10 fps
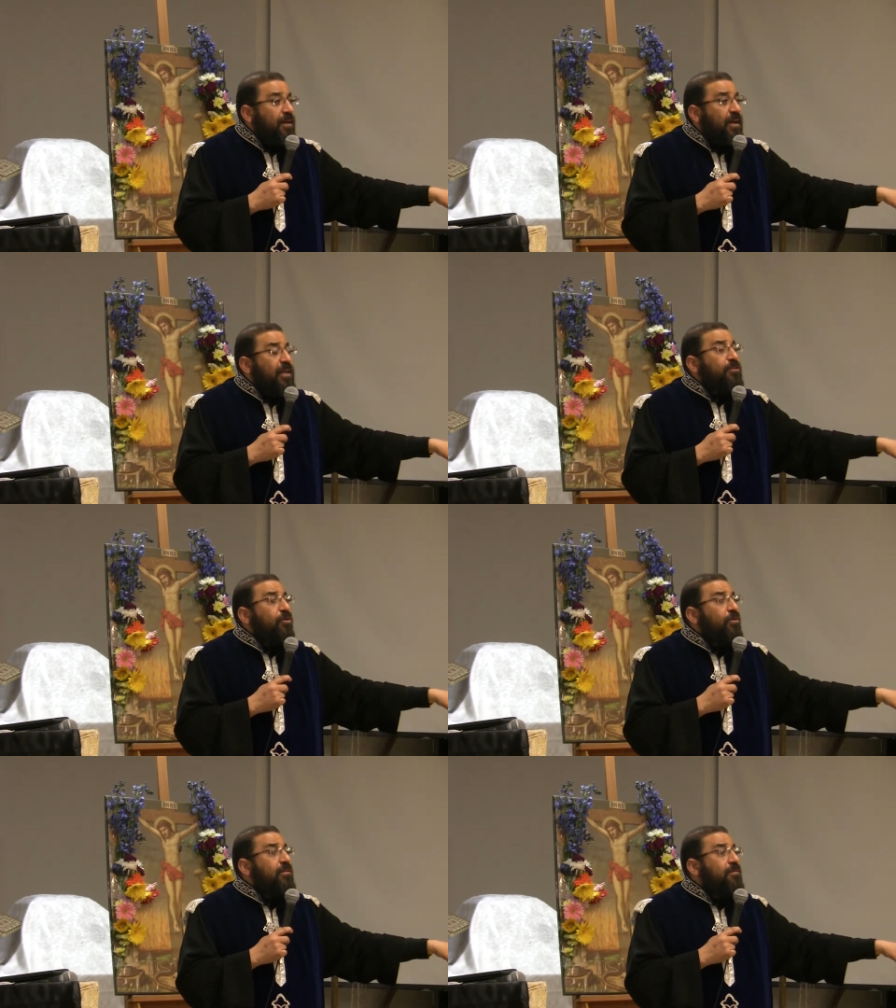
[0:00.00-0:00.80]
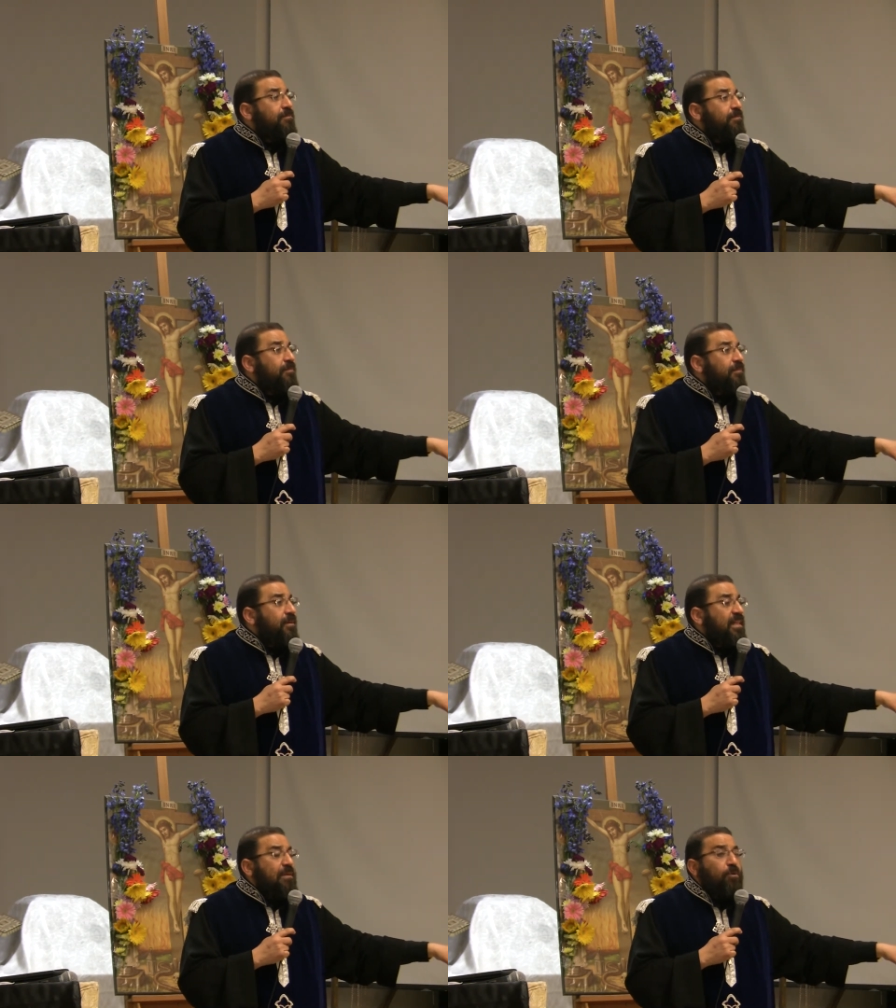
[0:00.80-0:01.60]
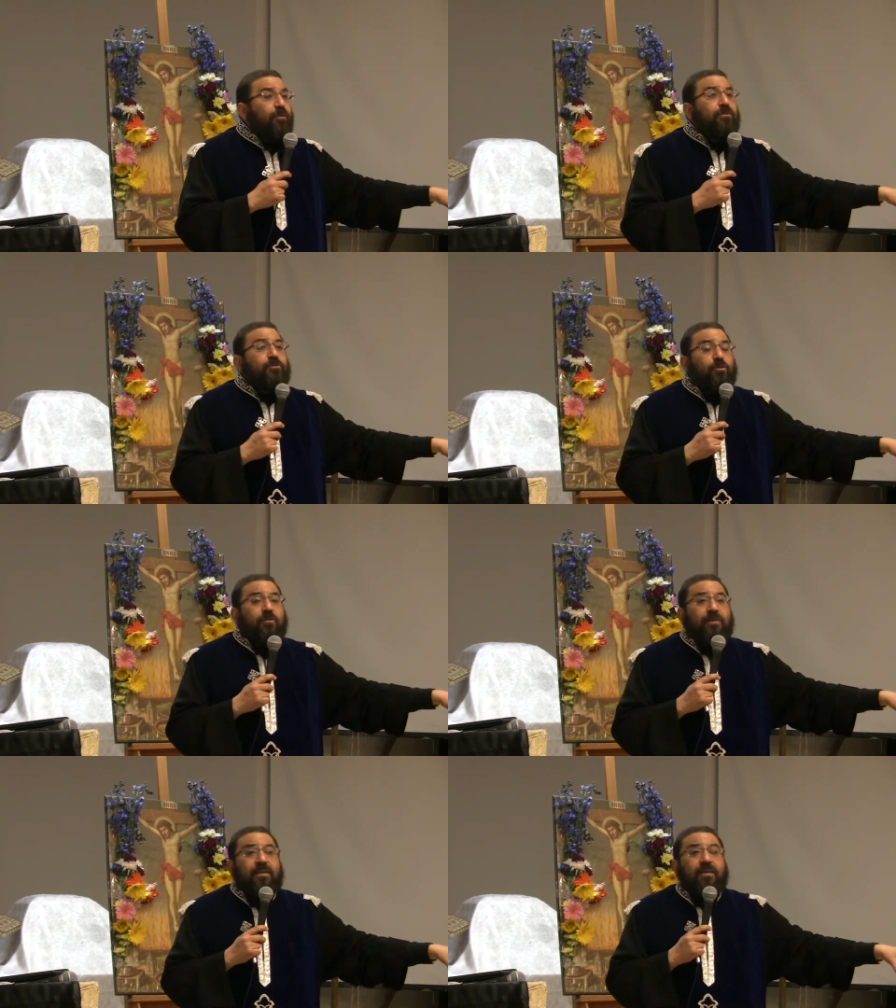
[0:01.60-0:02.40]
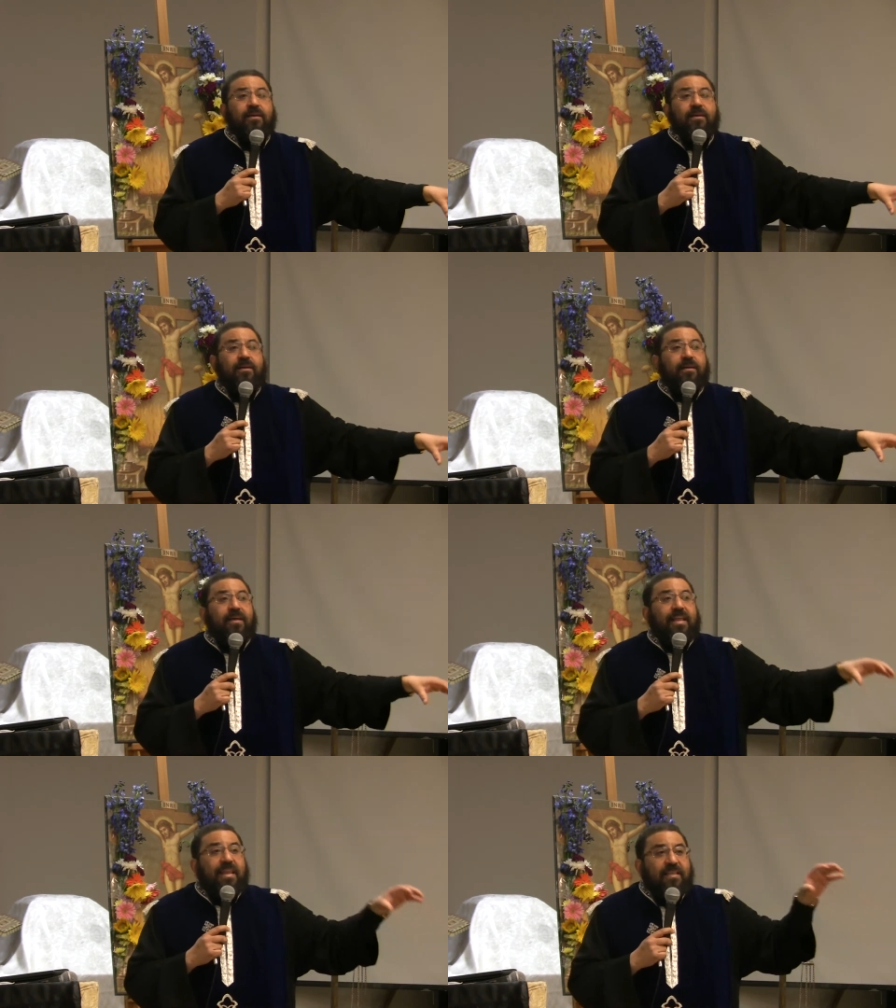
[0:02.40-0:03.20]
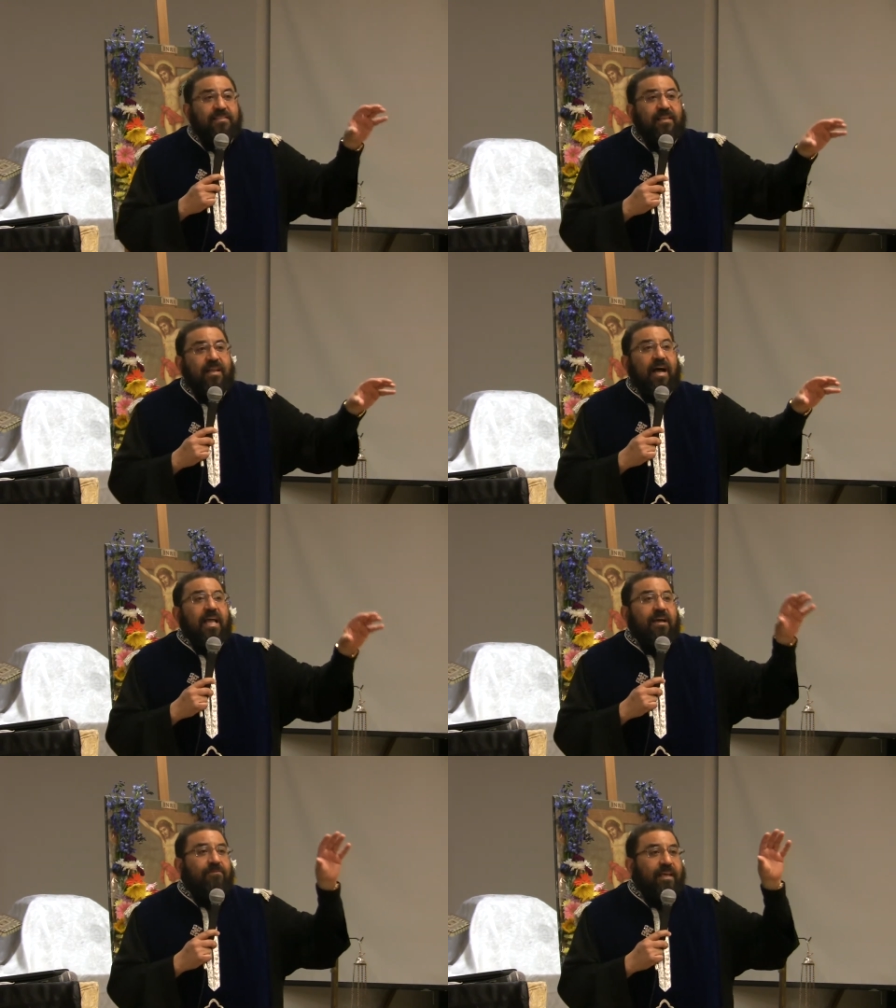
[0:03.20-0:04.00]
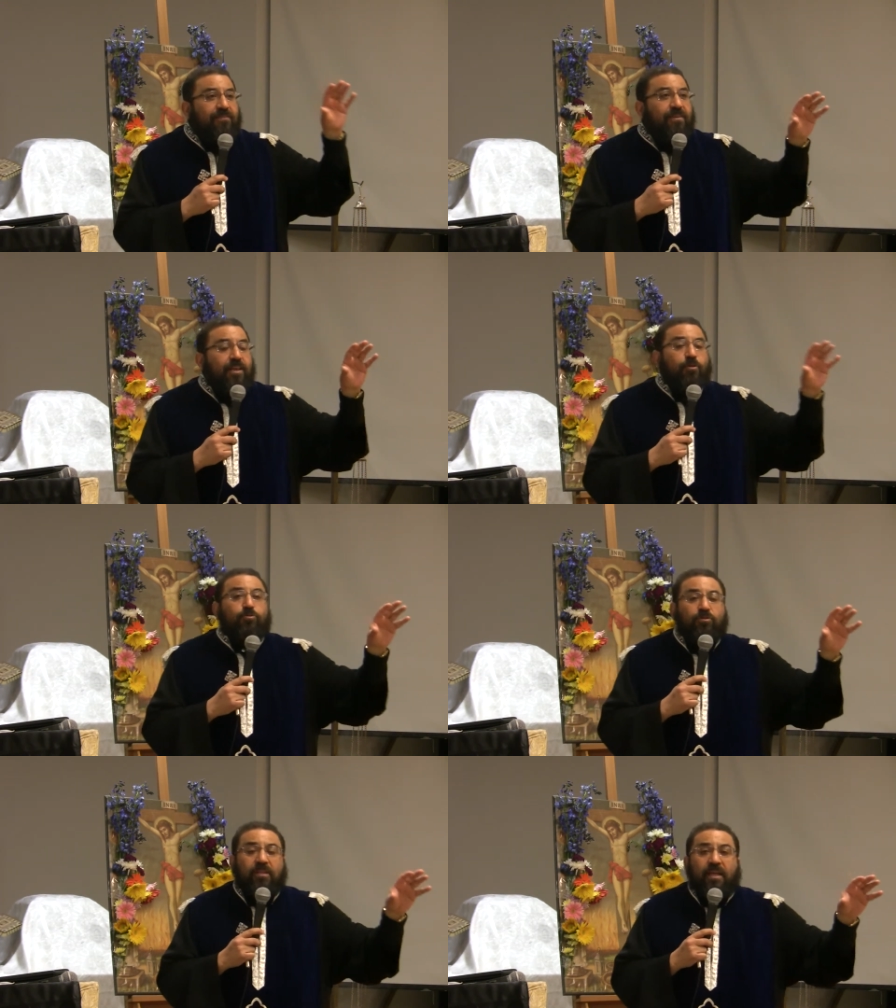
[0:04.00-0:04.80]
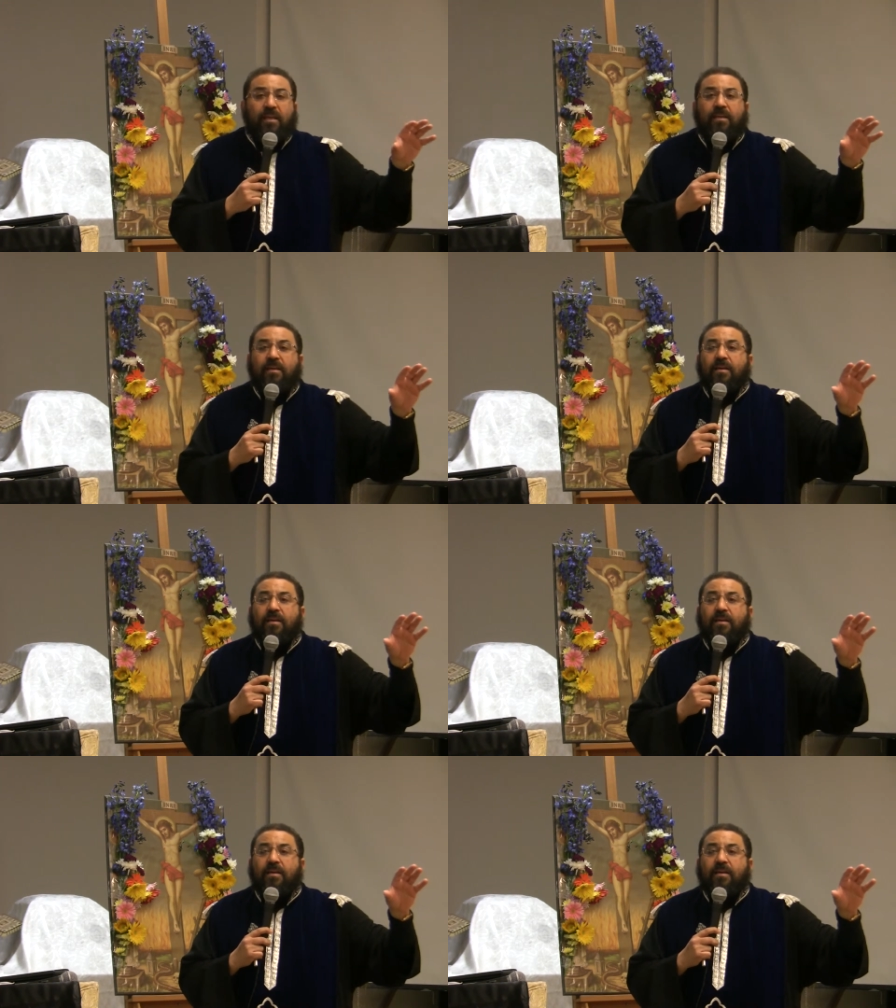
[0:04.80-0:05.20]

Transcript: He told them in the book of Deuteronomy, Listen, I have given you today